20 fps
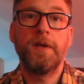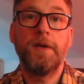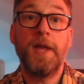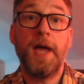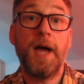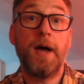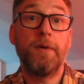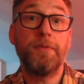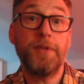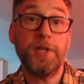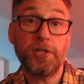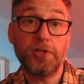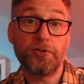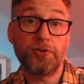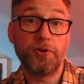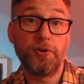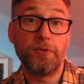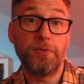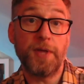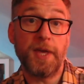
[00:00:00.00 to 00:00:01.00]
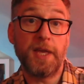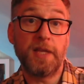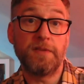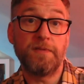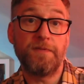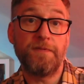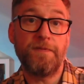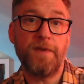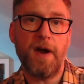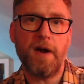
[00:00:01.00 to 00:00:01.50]
Now, this truth is
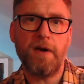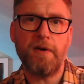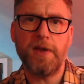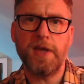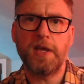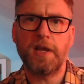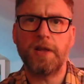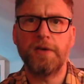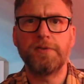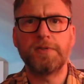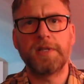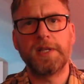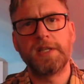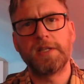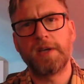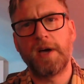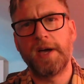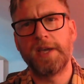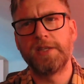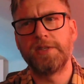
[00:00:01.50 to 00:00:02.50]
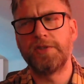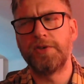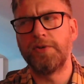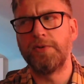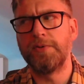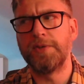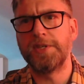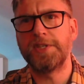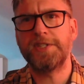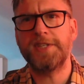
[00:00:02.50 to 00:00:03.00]
very closely tied
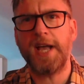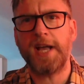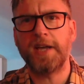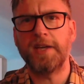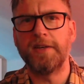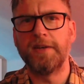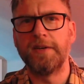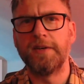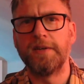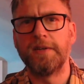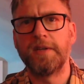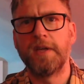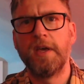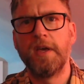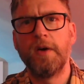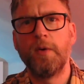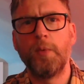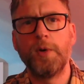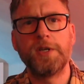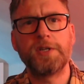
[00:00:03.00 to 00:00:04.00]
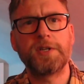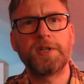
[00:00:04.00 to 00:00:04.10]
to the second, which